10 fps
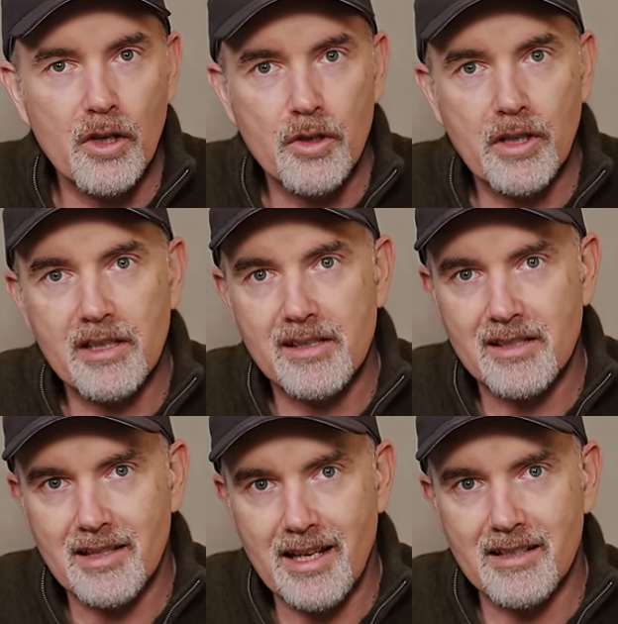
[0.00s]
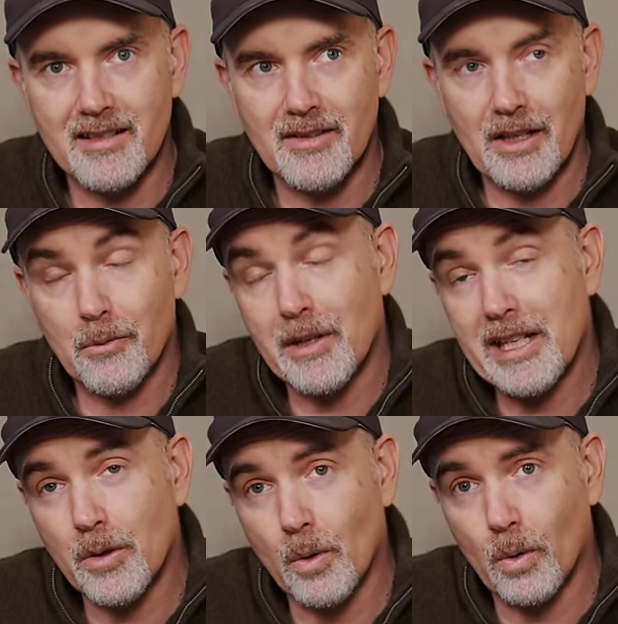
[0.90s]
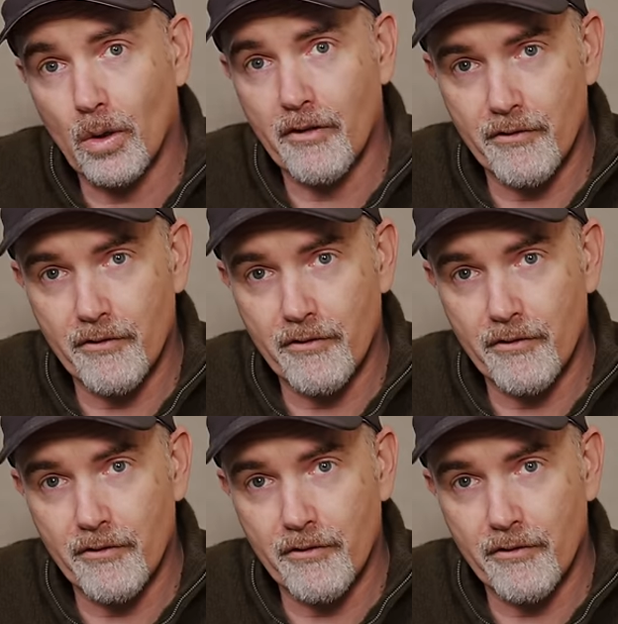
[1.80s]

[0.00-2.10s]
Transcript: You can set and recall